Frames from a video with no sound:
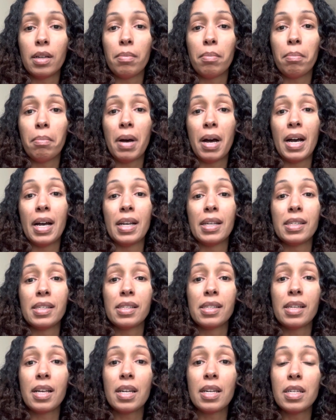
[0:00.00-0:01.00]
my
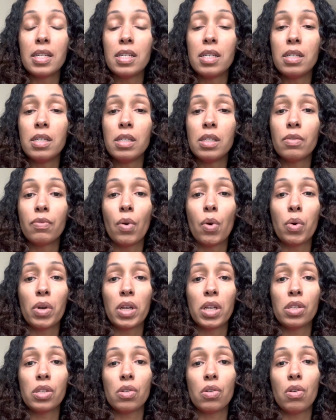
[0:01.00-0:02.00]
studies,
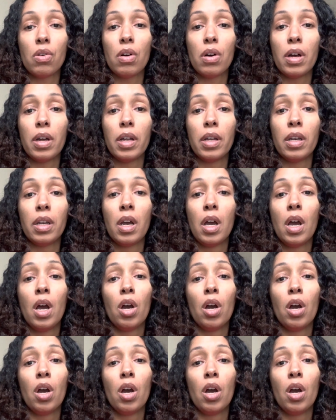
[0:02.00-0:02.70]
focus on